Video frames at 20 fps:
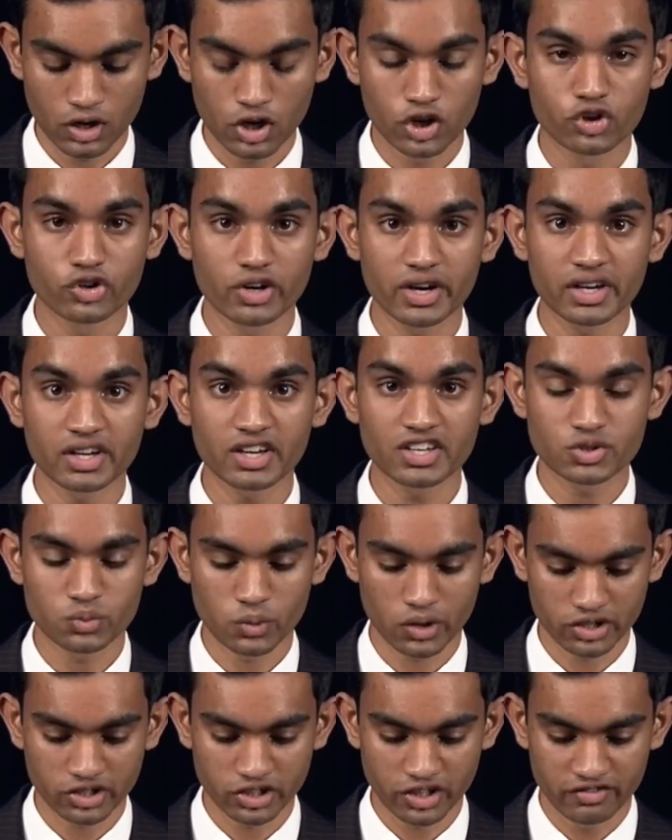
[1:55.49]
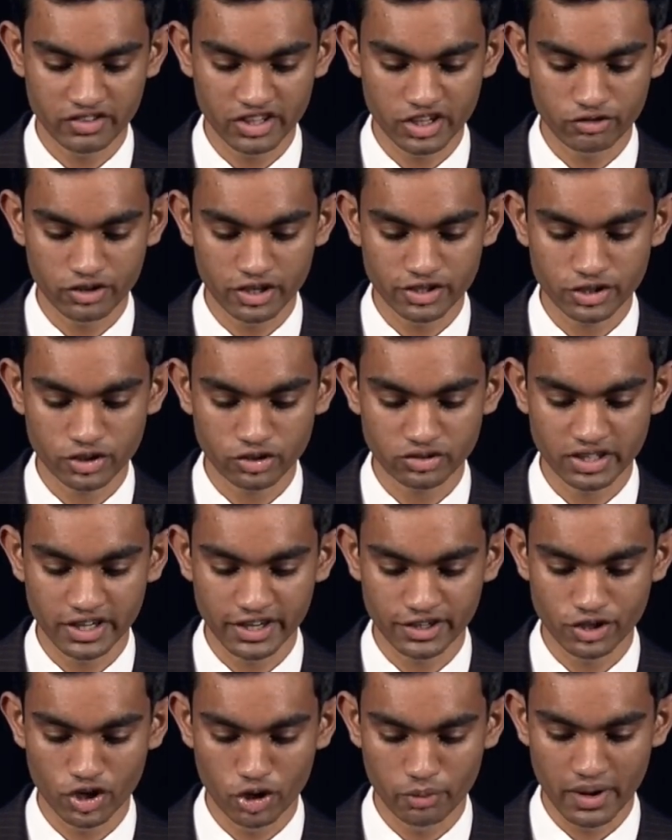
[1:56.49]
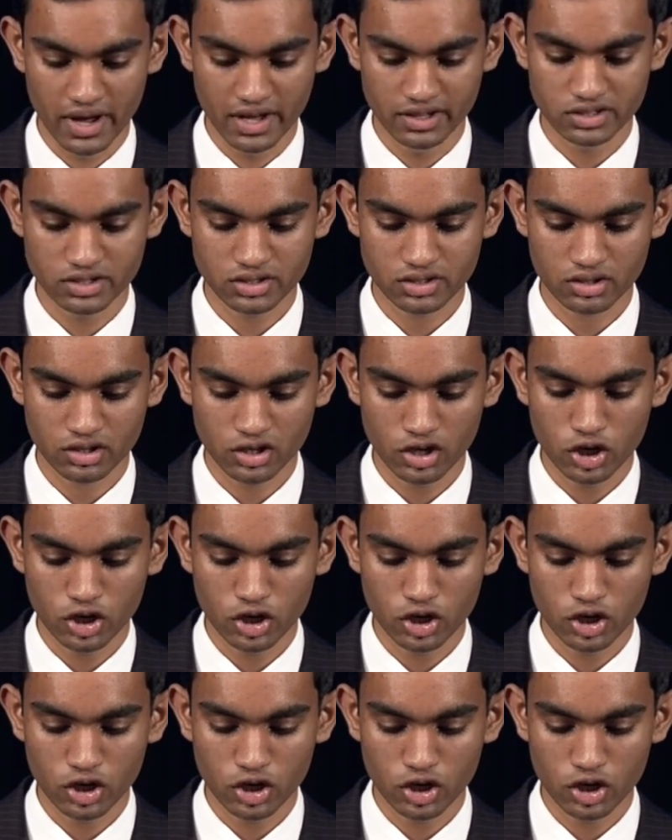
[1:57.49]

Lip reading: Greg is one of the original tech nomads,